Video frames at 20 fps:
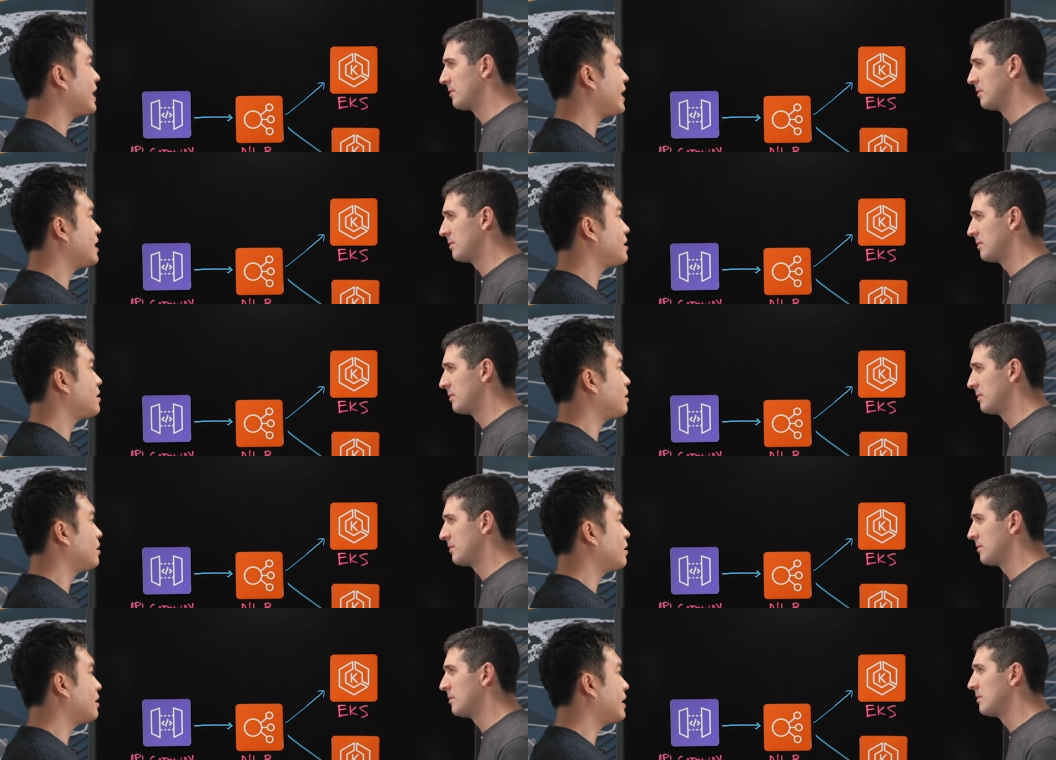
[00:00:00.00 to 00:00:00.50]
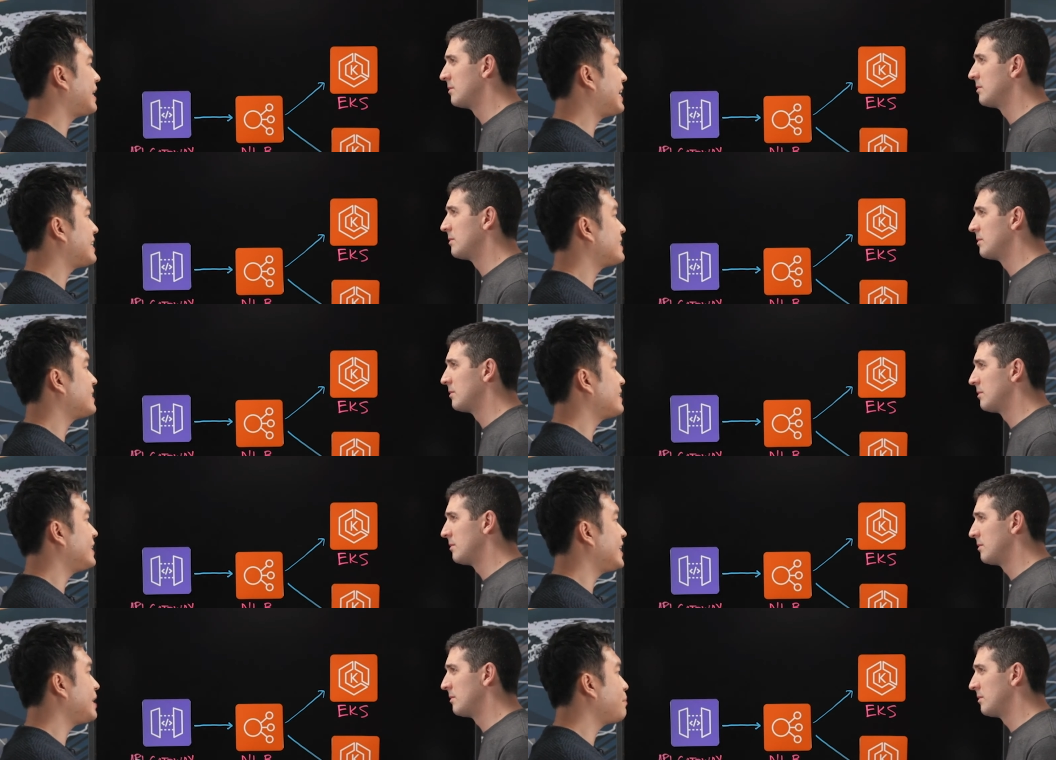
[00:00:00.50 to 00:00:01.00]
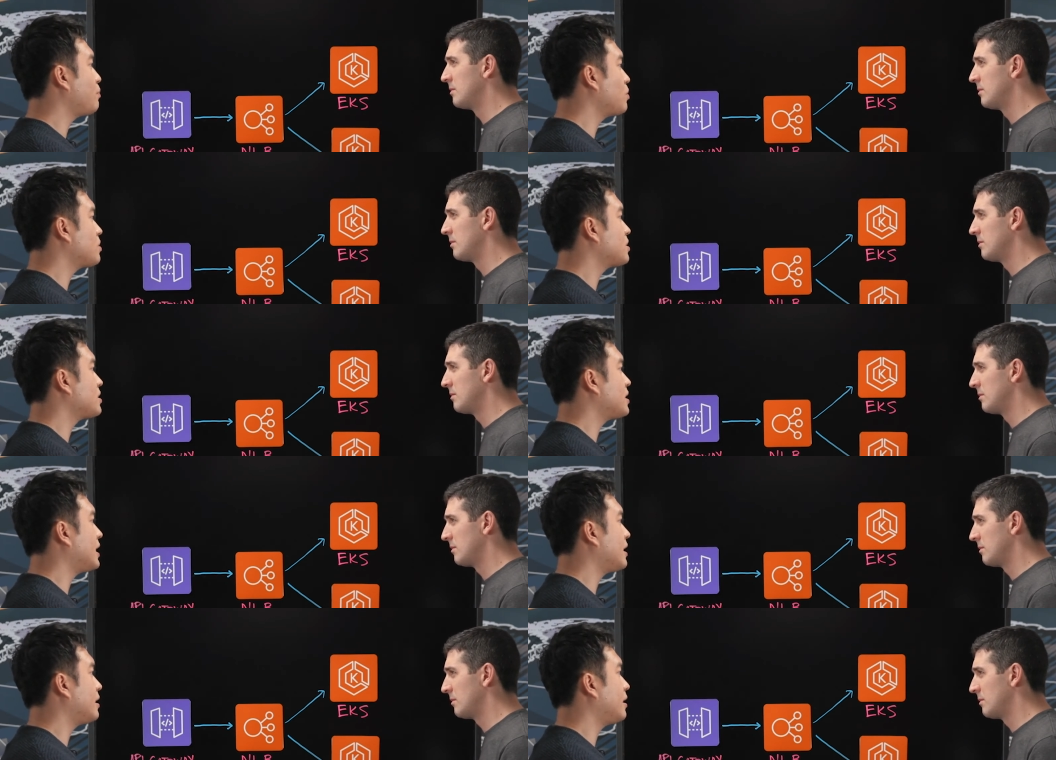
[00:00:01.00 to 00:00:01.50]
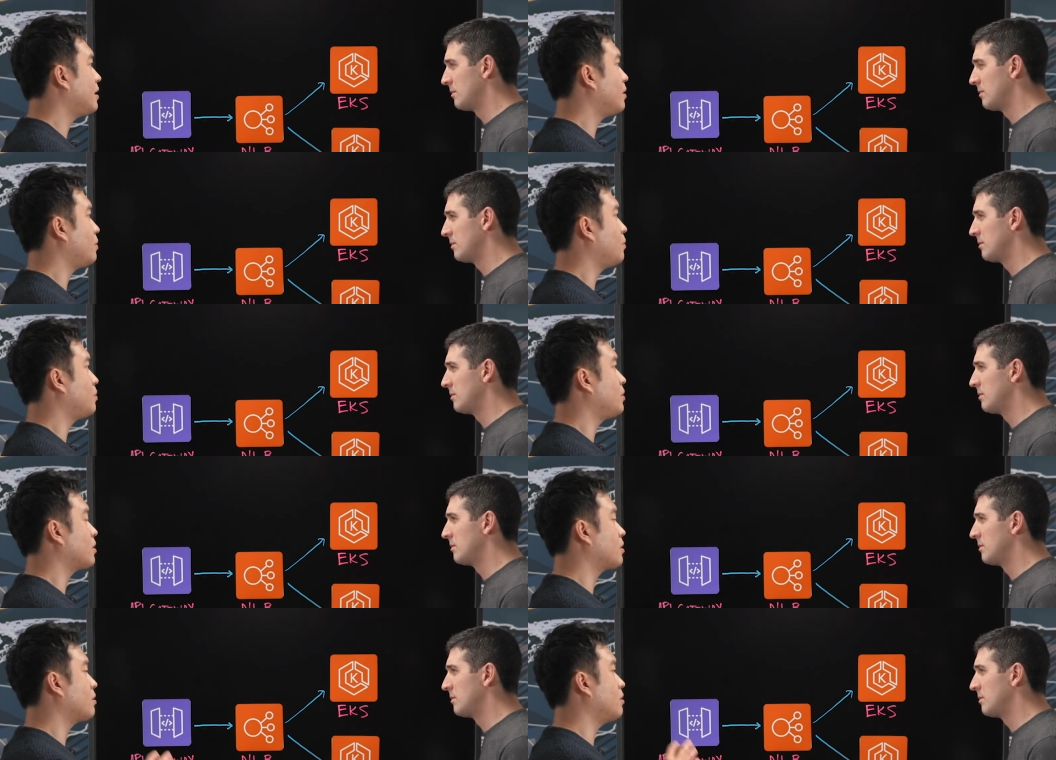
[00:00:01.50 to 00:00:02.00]
Speaker 1: agent as a daemon set
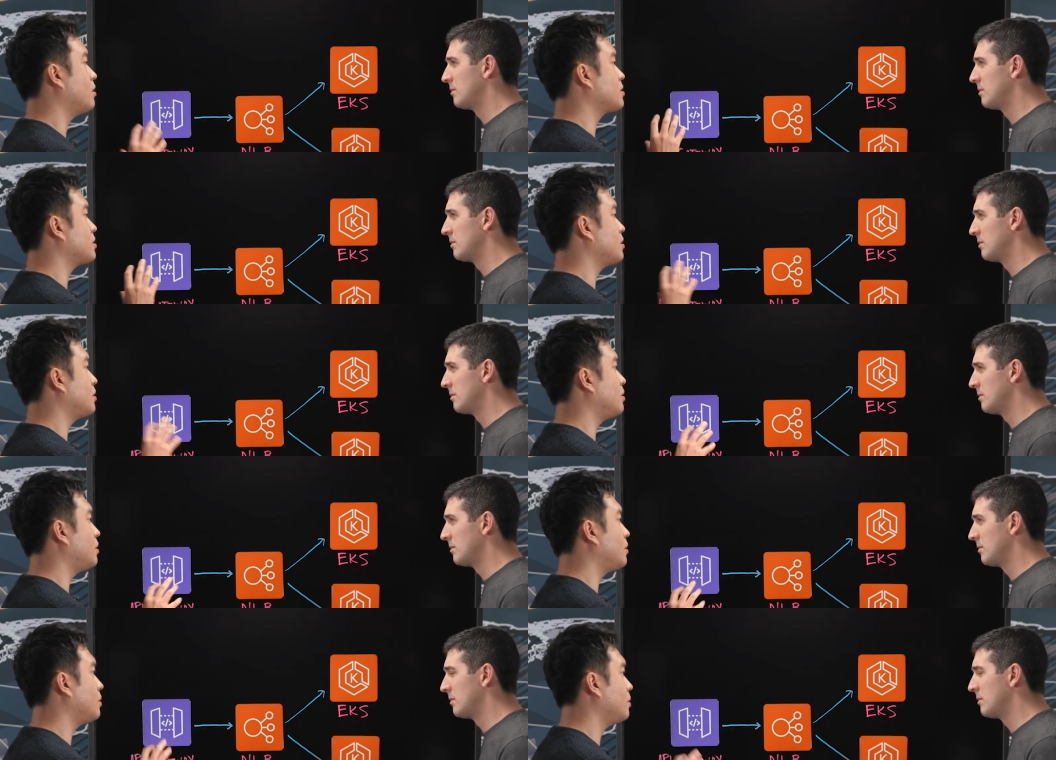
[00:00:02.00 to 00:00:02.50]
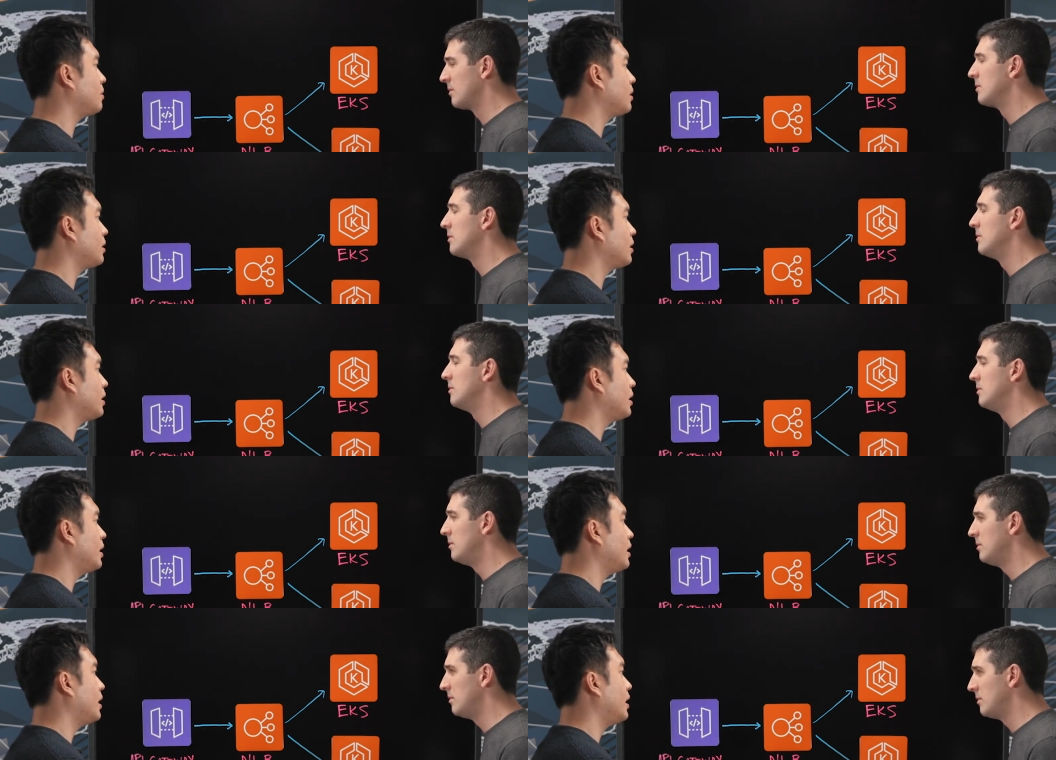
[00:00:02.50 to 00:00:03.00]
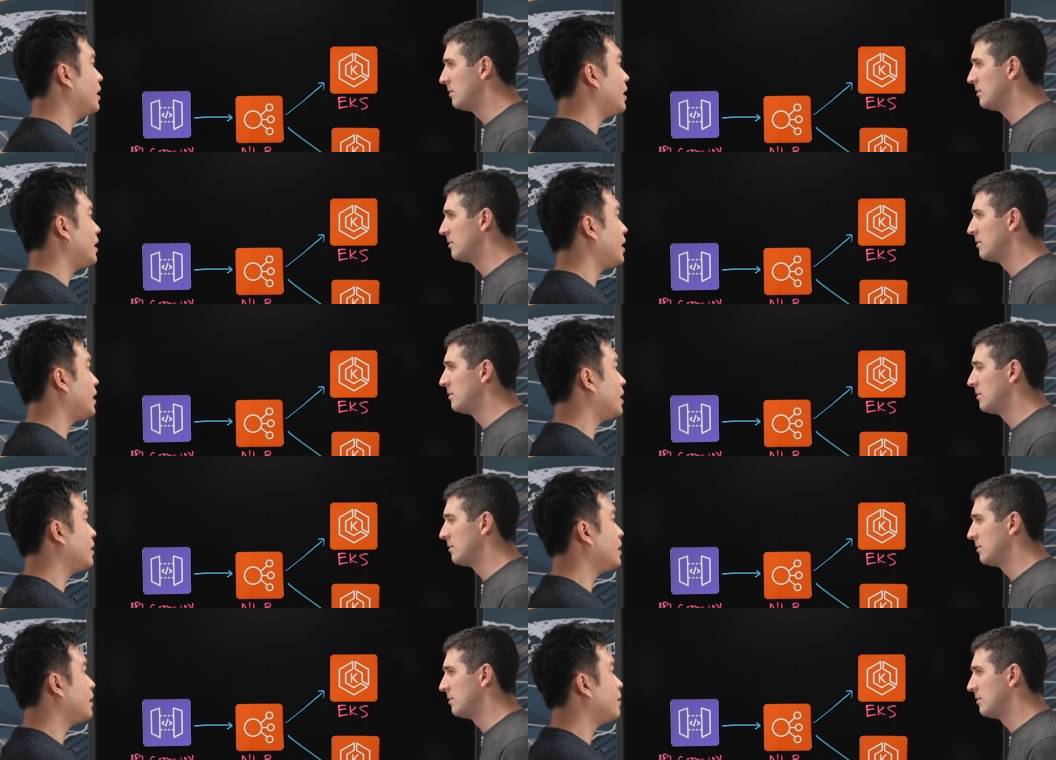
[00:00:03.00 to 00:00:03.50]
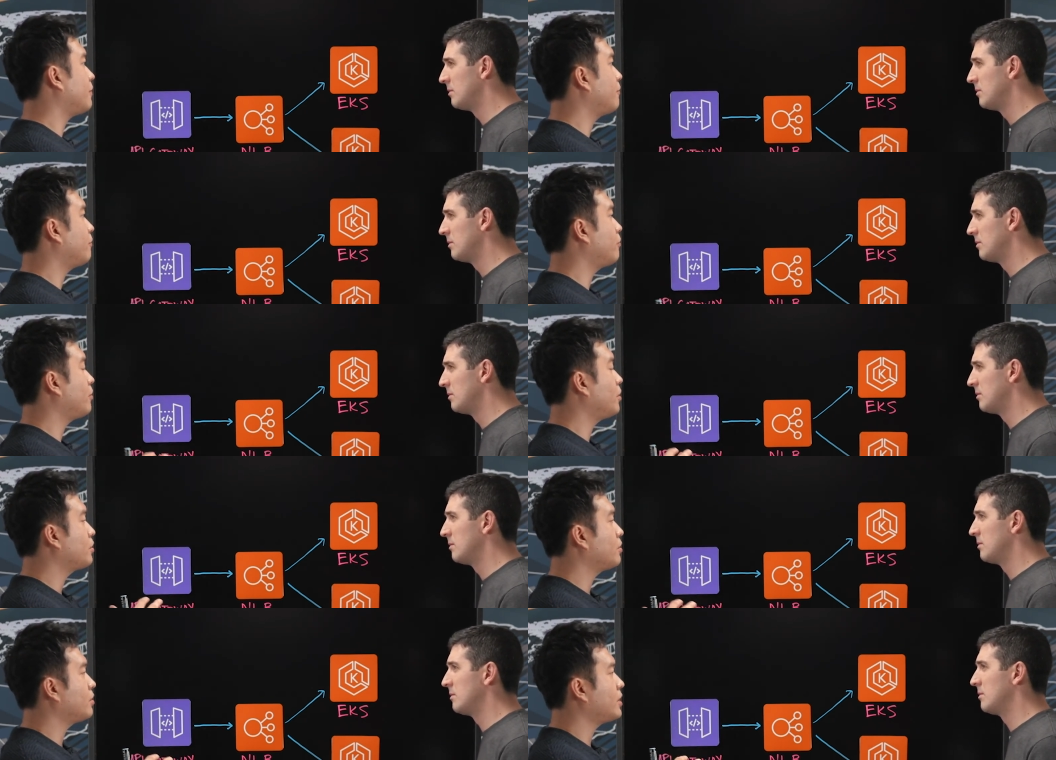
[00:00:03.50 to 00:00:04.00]
on the cursor node, and then
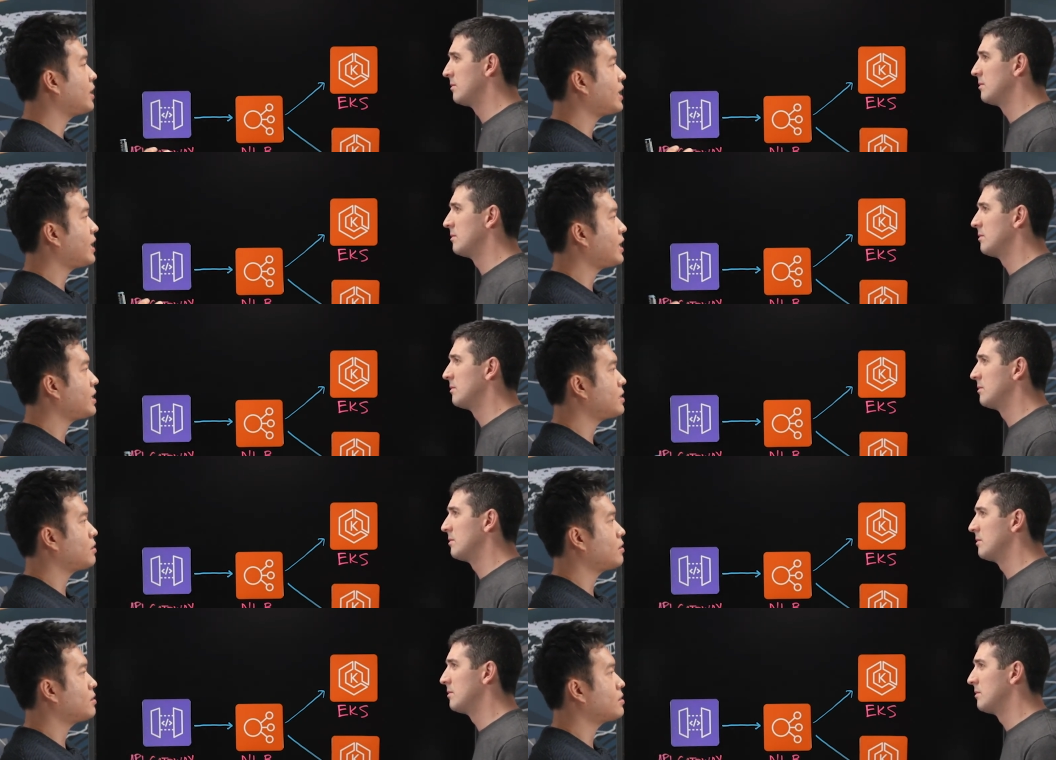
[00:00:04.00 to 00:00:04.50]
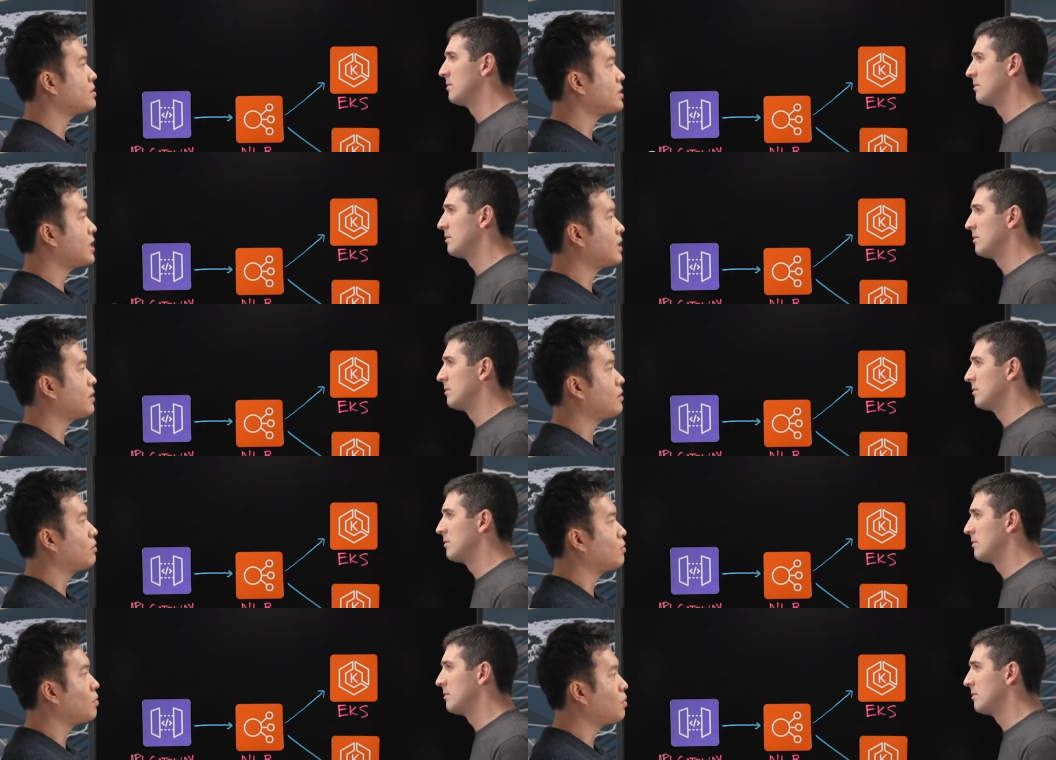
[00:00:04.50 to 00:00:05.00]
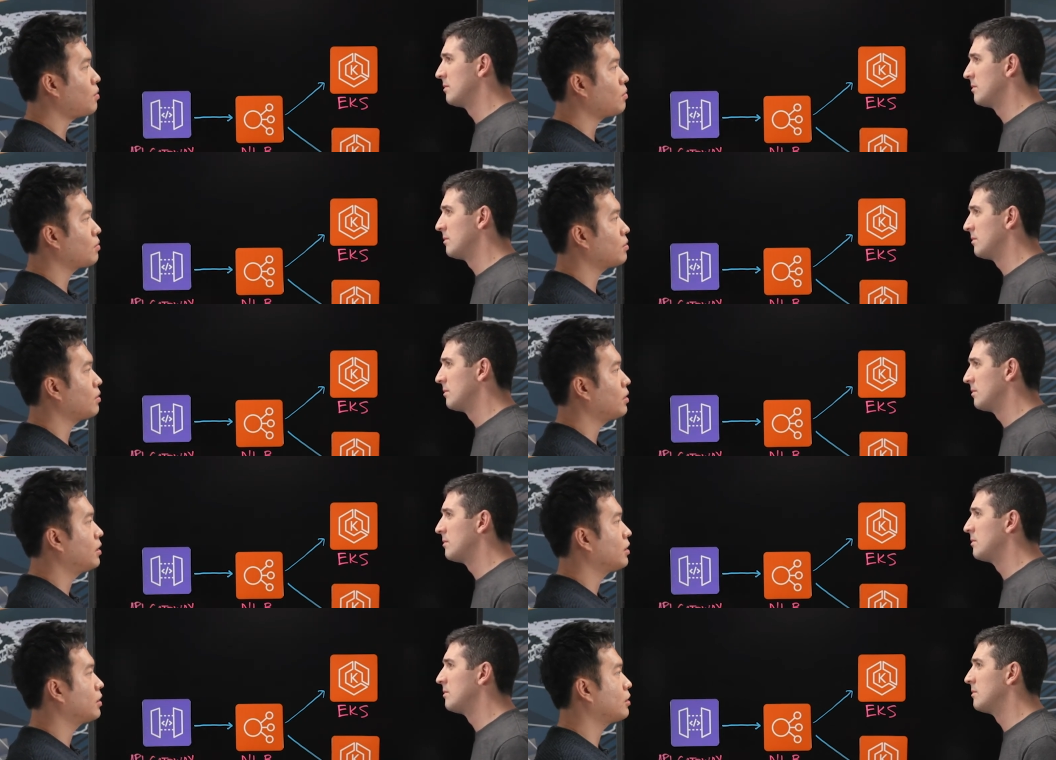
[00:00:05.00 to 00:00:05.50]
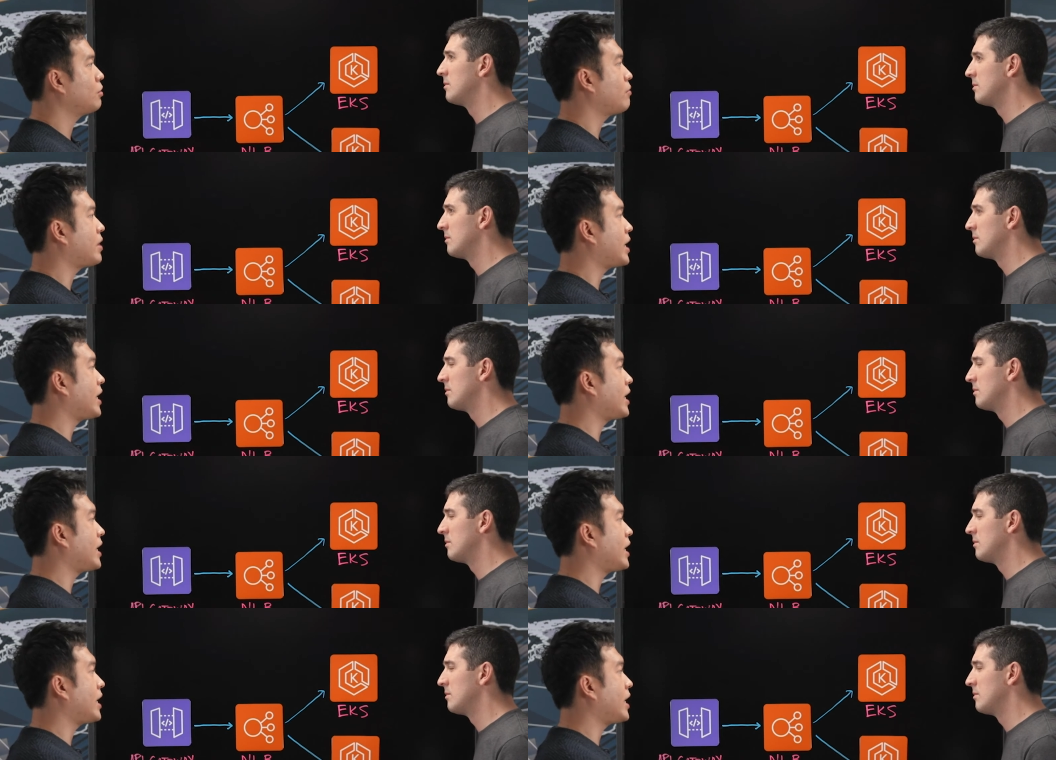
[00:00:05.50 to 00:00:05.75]
Fluentd agent send log to